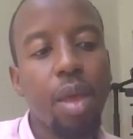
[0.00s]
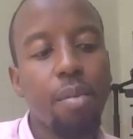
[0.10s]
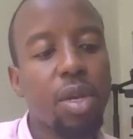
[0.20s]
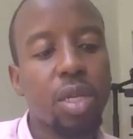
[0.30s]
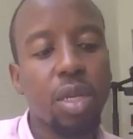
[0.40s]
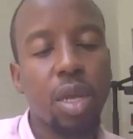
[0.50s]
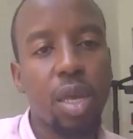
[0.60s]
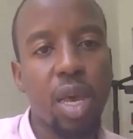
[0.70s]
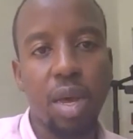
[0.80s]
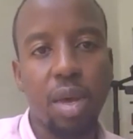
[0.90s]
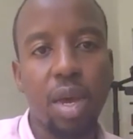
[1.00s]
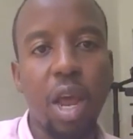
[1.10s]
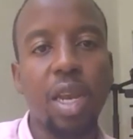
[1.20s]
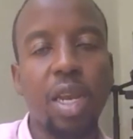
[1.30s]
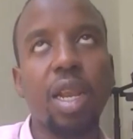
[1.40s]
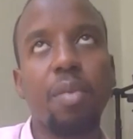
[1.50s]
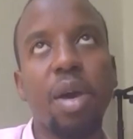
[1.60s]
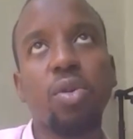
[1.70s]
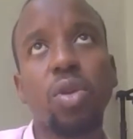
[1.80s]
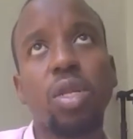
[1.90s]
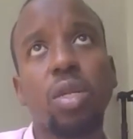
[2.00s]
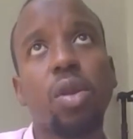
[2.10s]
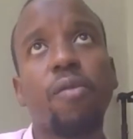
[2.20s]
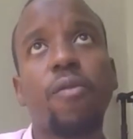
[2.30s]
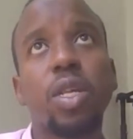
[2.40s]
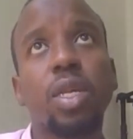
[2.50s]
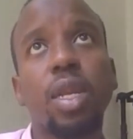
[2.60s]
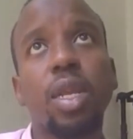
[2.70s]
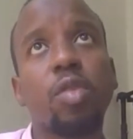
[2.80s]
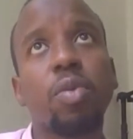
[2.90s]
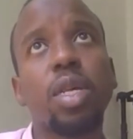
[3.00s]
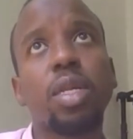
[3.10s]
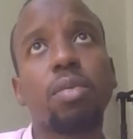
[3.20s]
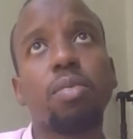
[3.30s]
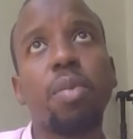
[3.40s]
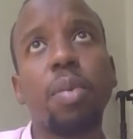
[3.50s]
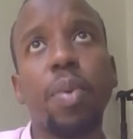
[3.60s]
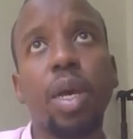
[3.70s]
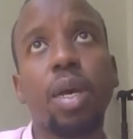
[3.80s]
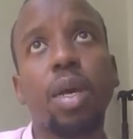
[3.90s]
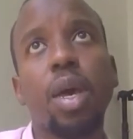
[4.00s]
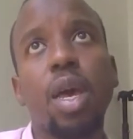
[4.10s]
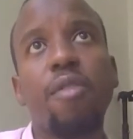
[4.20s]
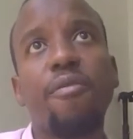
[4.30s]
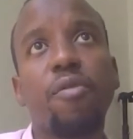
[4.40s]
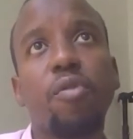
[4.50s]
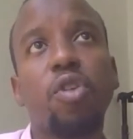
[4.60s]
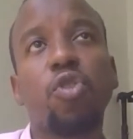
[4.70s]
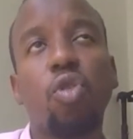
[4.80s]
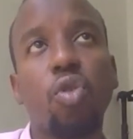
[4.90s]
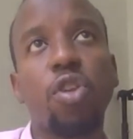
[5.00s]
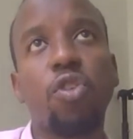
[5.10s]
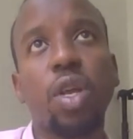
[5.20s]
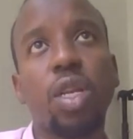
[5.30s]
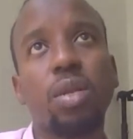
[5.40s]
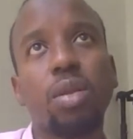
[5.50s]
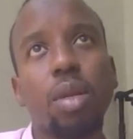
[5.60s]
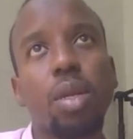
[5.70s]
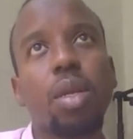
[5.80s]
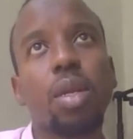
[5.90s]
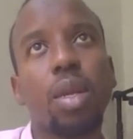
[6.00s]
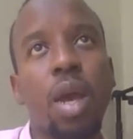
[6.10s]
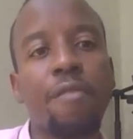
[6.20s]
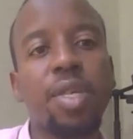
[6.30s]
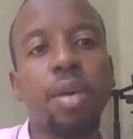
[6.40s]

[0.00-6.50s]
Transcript: But yeah, ideally, my thoughts on influencer engagement is maybe pick, even if you want to go into it, have